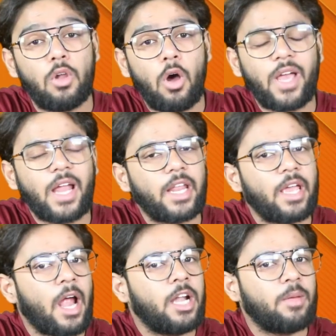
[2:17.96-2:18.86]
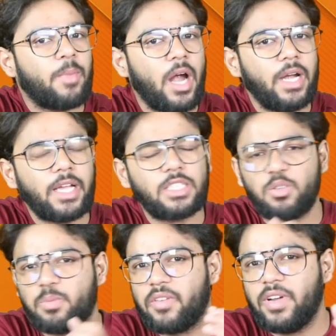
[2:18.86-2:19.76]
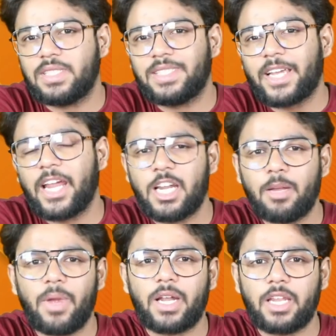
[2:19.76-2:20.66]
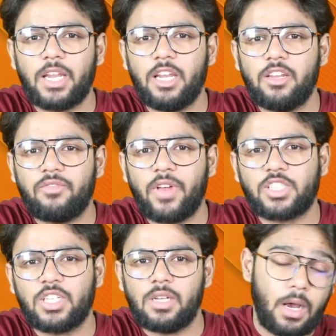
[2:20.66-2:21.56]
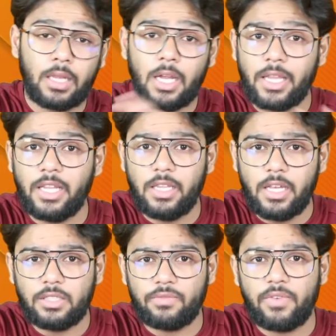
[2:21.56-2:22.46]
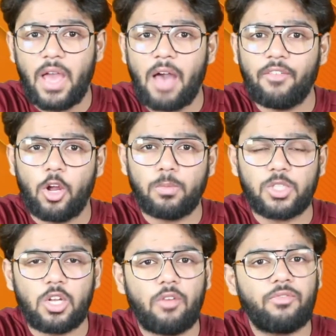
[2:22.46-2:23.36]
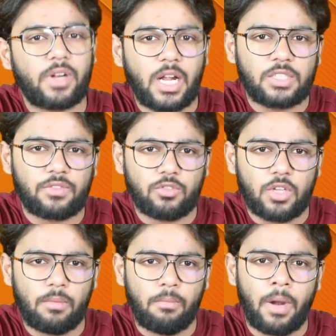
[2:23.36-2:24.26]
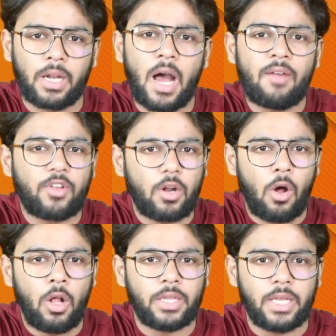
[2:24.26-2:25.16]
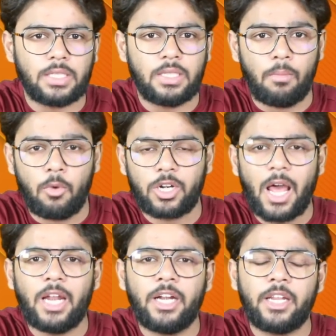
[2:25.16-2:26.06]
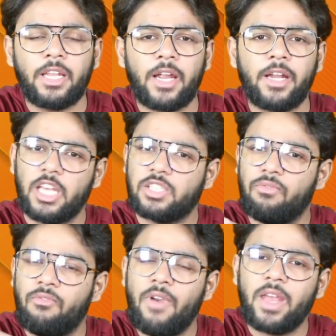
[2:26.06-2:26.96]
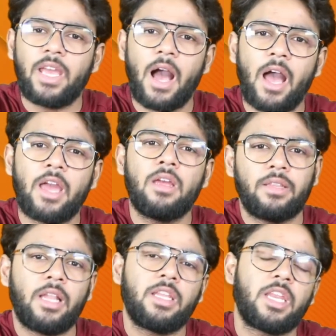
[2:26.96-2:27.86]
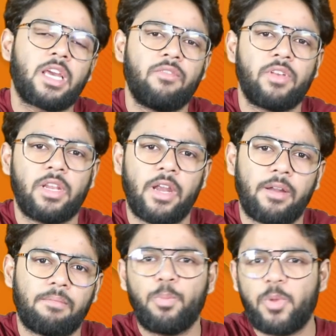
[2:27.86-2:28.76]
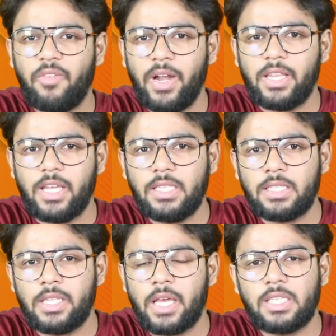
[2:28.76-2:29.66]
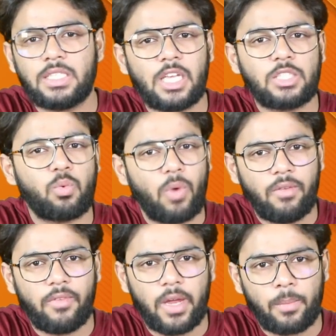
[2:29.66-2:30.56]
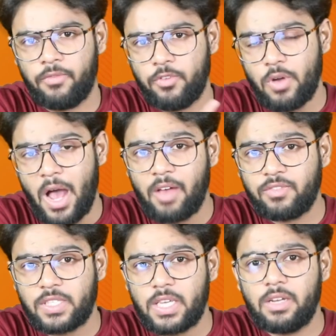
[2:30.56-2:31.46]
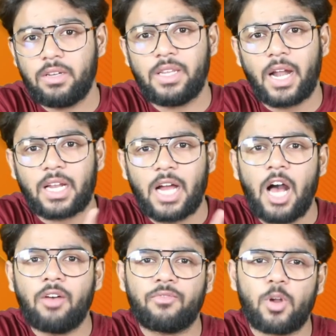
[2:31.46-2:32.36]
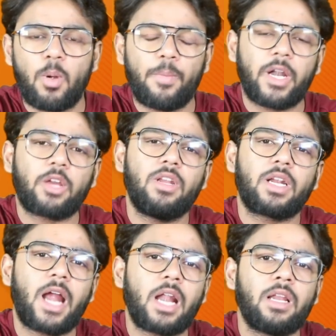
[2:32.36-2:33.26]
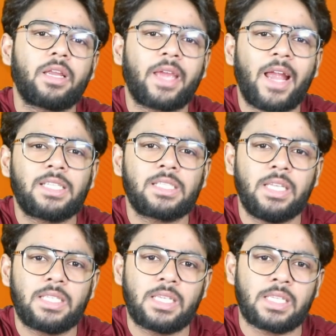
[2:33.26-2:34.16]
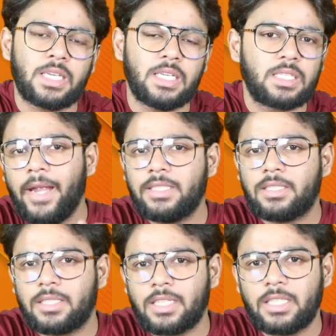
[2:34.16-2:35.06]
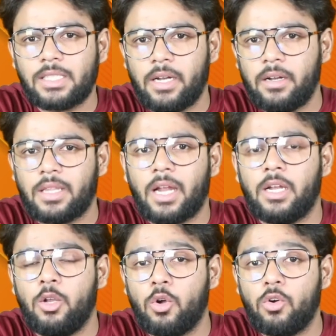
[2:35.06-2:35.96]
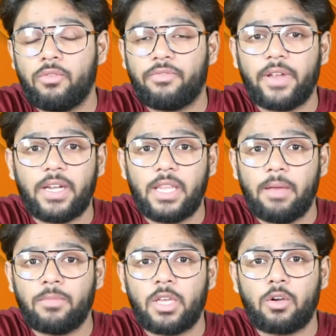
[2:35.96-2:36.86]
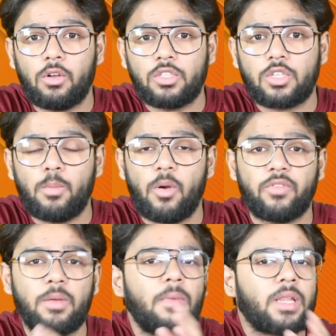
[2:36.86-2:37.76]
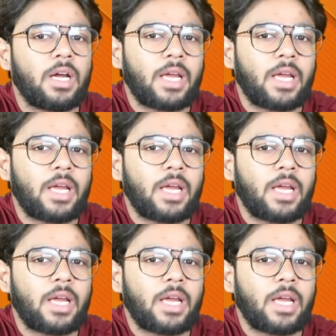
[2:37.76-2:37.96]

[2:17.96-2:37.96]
long-acting antibiotics to prevent secondary bacterial infection. Other than this, we have an option of transfusion. But after all this, the mortality rate is very high than the recovery rate. To prevent this, there is just one way. If you have seen that calf from a particular cattle gets this disease, it's suggested that don't feed them the colostrum of the mother